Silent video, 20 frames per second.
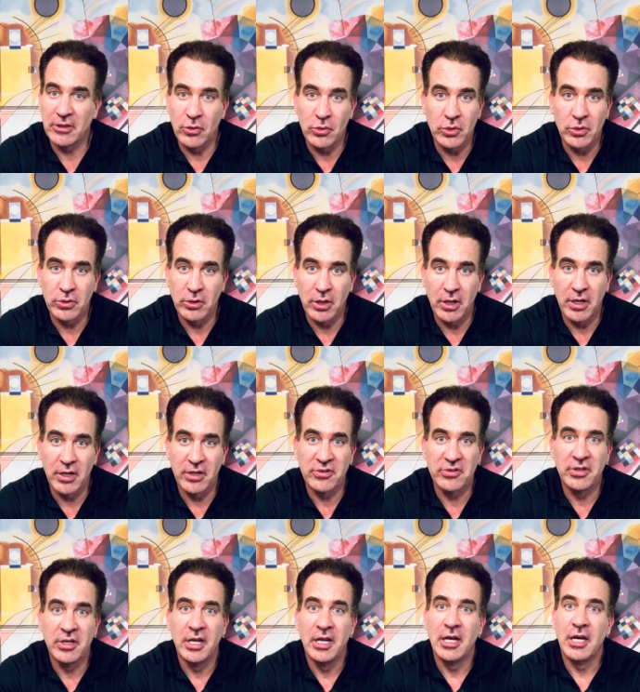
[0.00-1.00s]
local laws
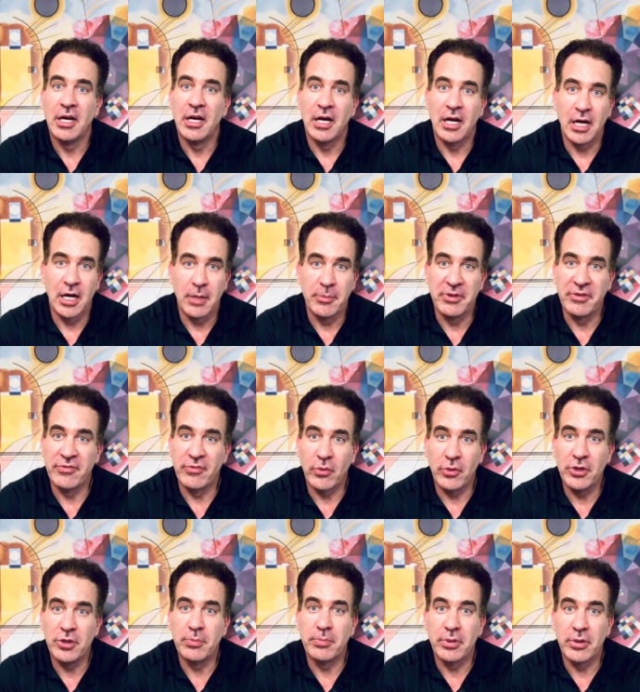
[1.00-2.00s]
before
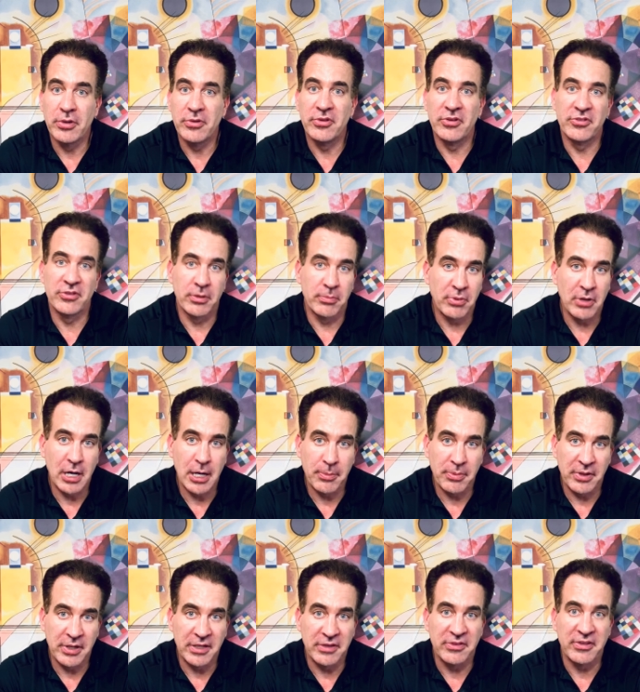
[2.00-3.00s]
you purchase a
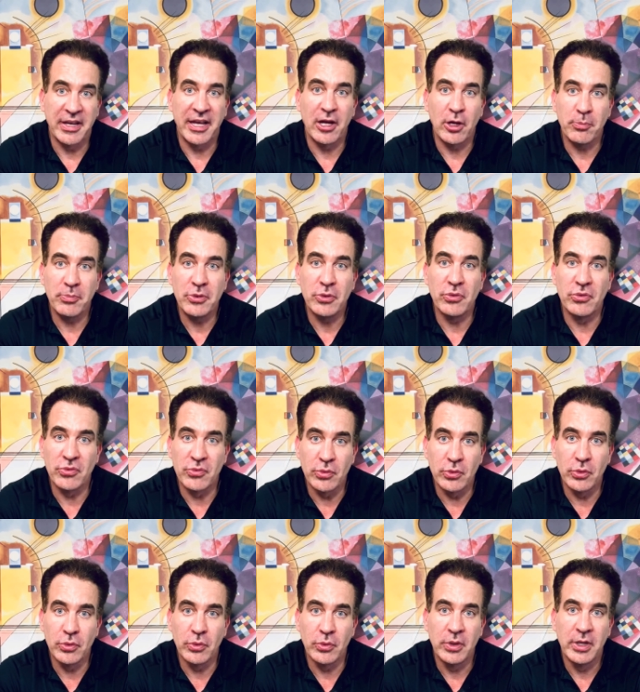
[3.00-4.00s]
property. To help you
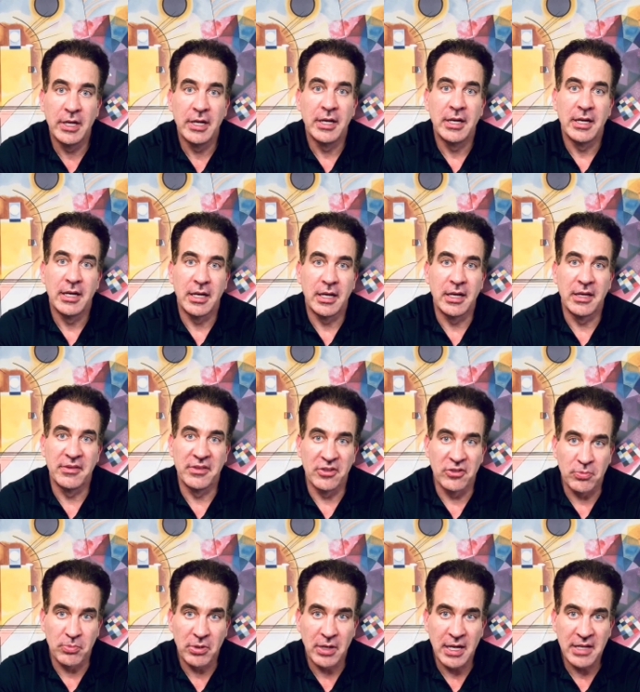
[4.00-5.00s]
through this
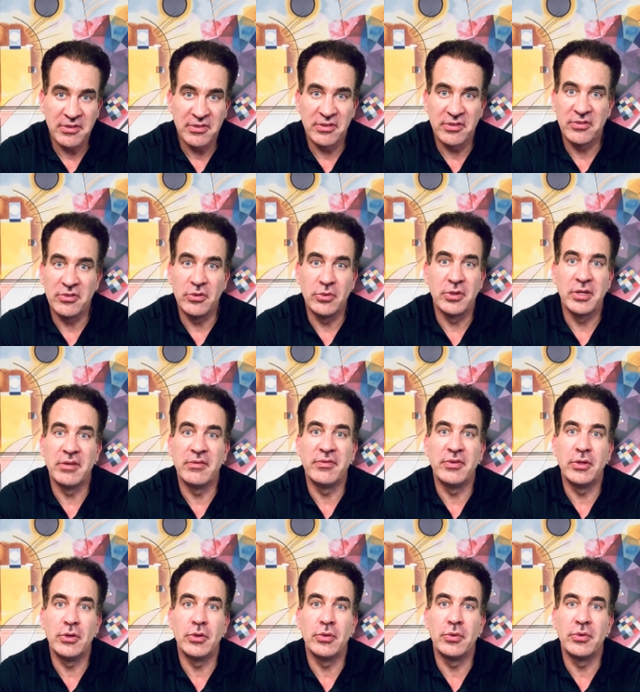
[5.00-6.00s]
process, you can
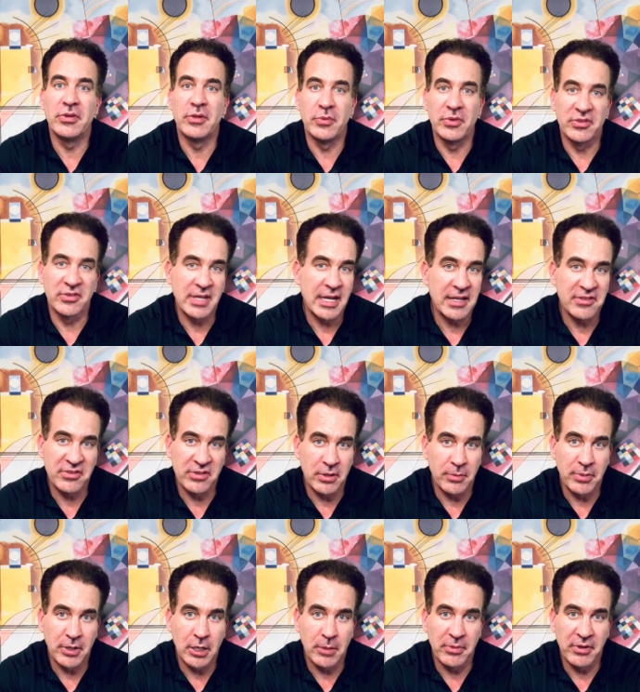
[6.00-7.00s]
view the Wisconsin
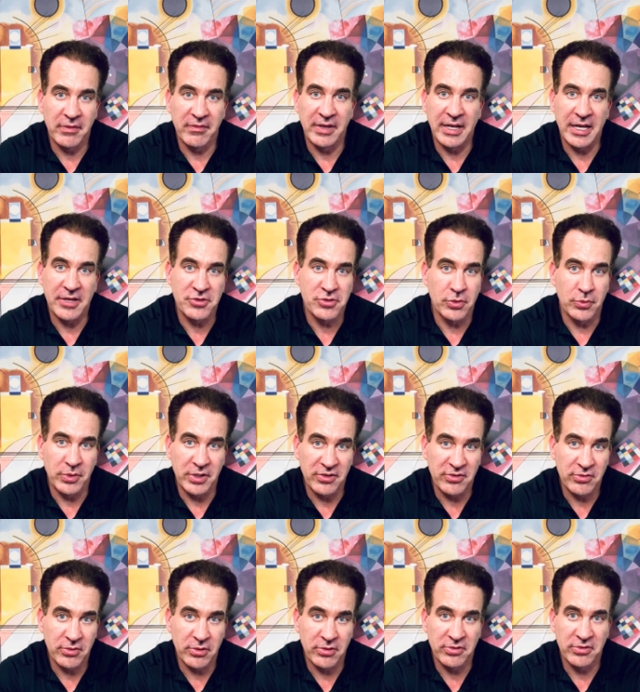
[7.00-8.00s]
Department of Natural
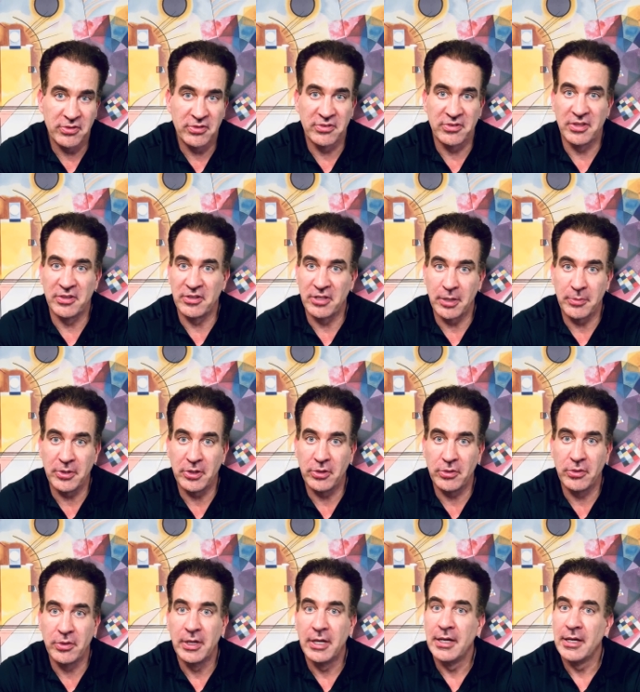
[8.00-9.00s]
Resources, the
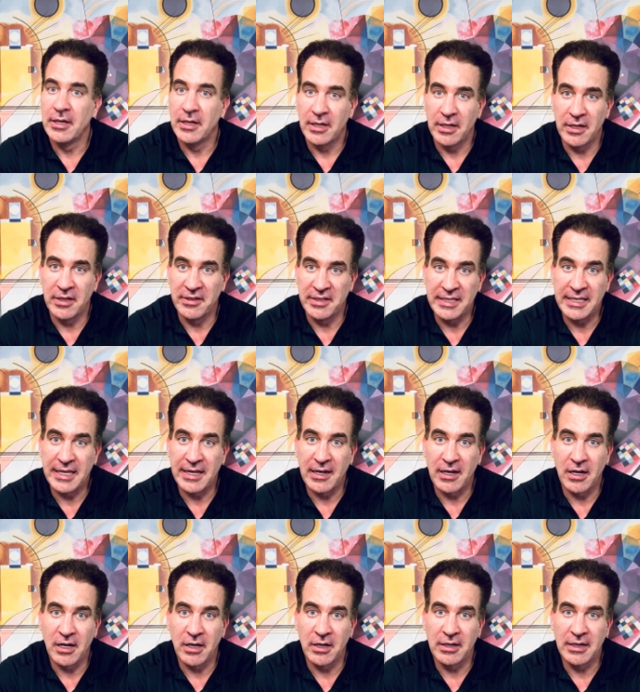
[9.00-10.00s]

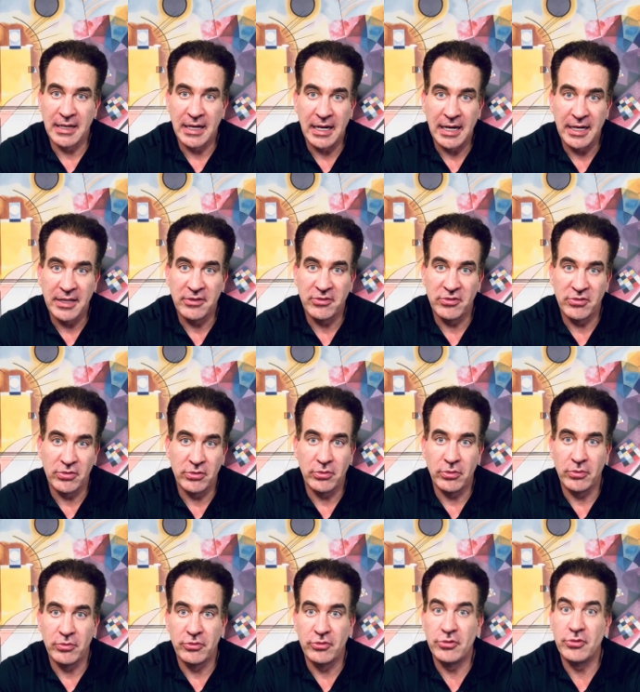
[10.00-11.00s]
WDNR guide
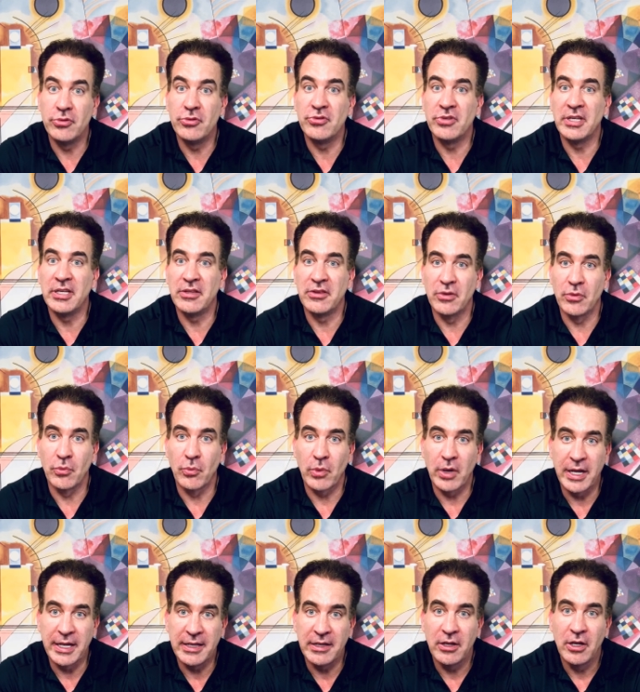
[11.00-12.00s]
to choosing the
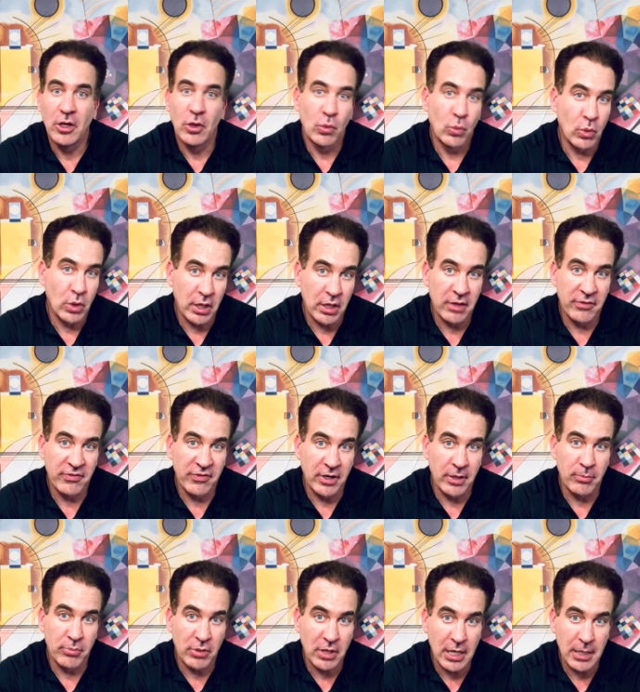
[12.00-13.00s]
right
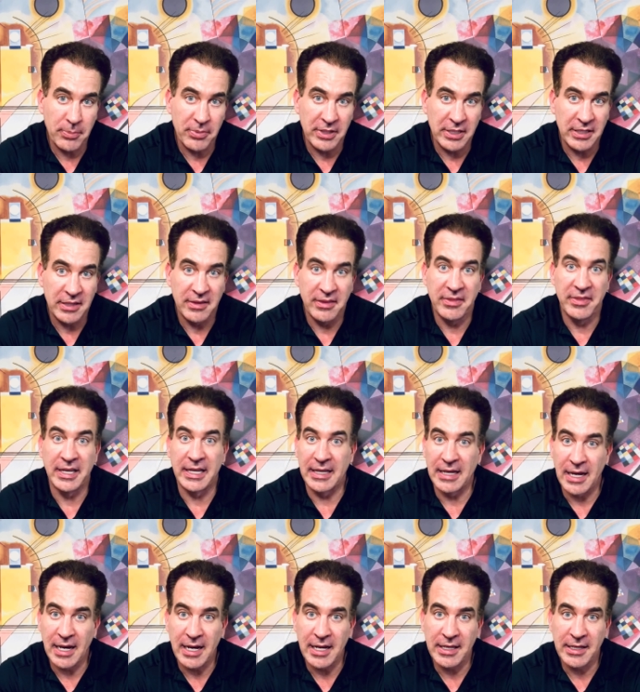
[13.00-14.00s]
waterfront property. The
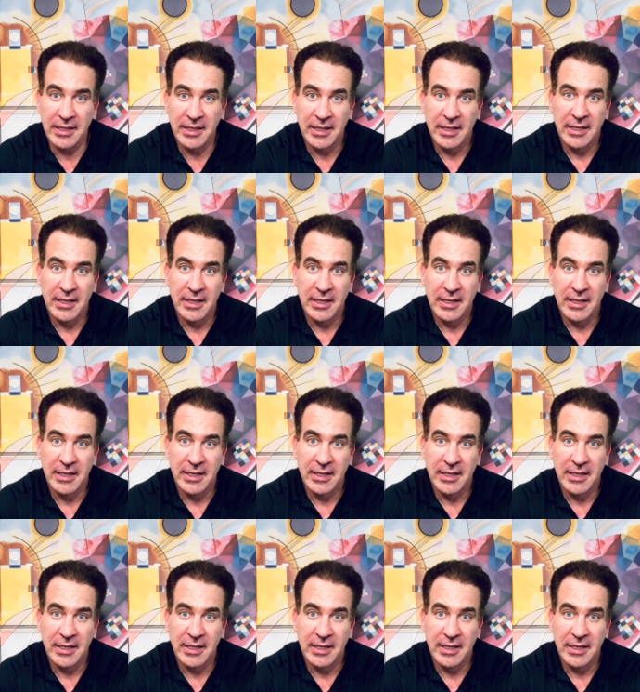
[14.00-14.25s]
guide